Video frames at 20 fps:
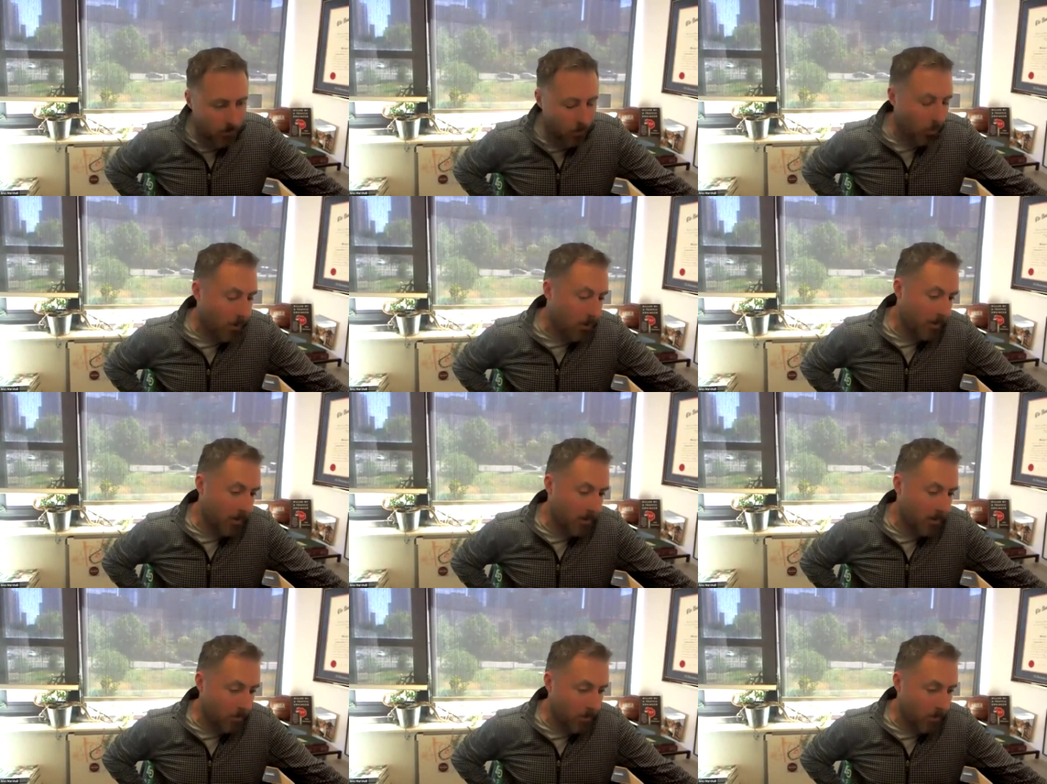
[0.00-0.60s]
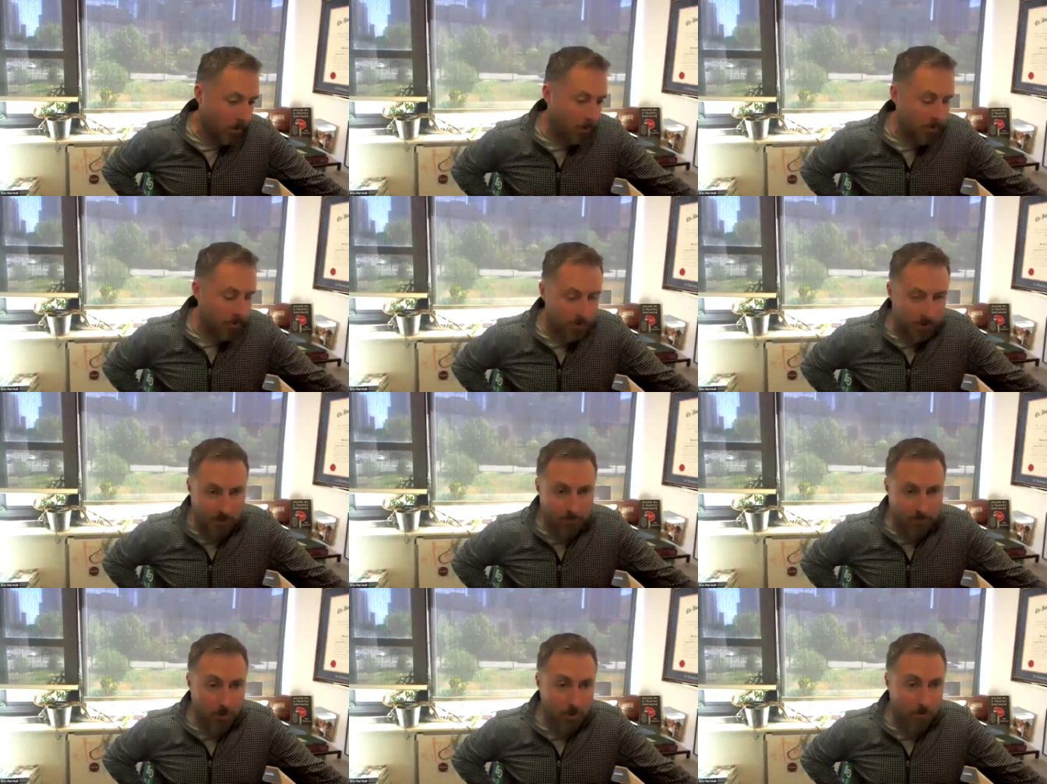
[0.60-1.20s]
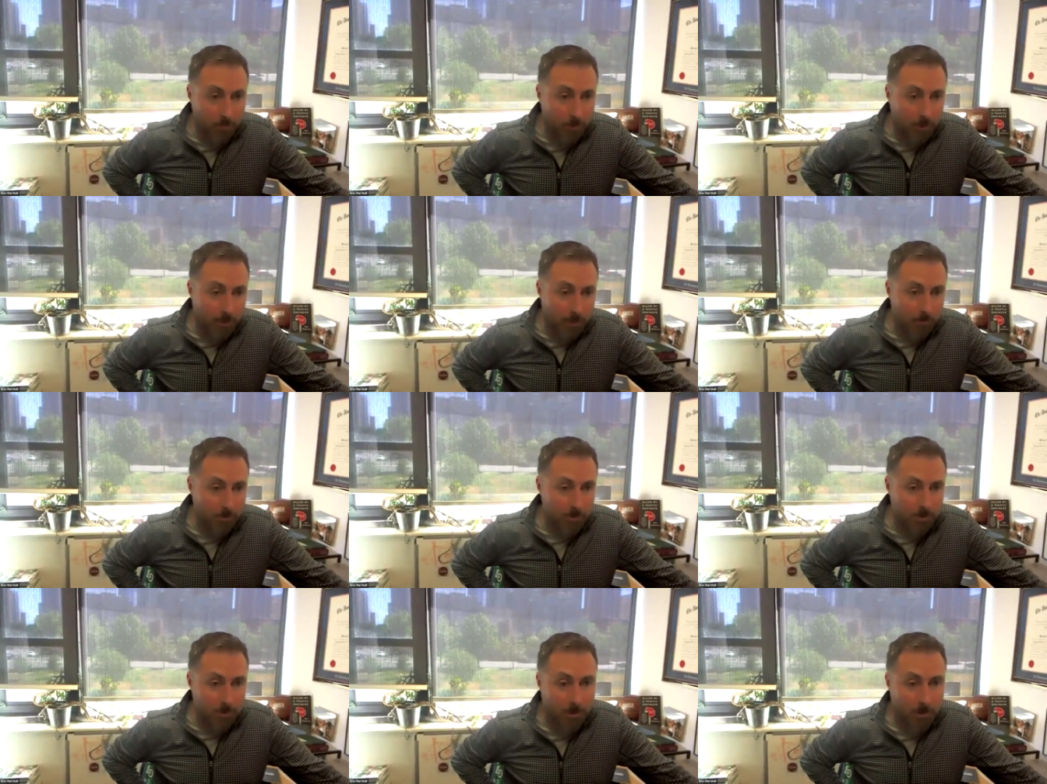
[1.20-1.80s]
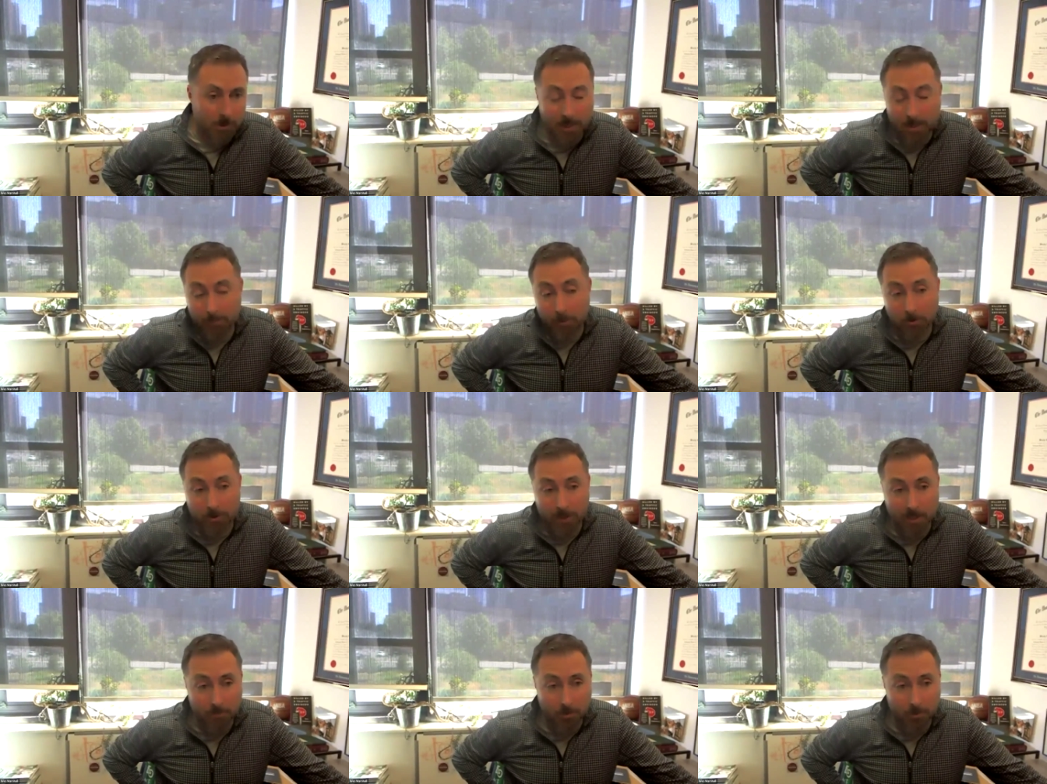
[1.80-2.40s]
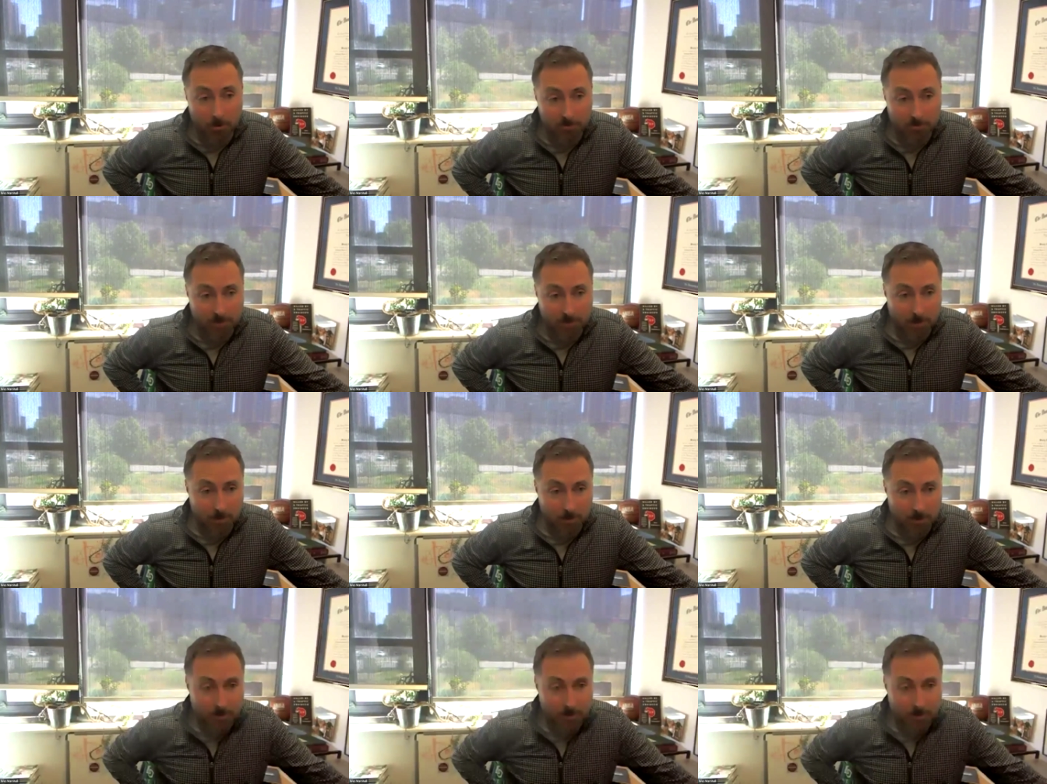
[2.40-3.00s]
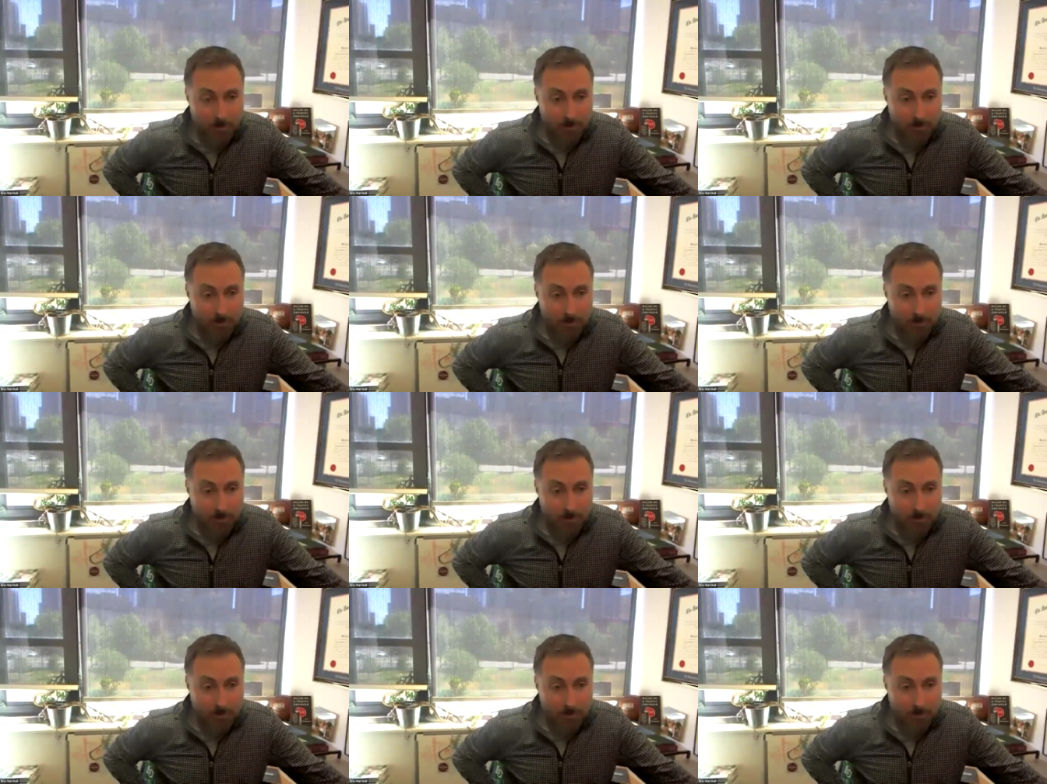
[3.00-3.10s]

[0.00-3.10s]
one of the roads where they put a bike was on MLK Boulevard.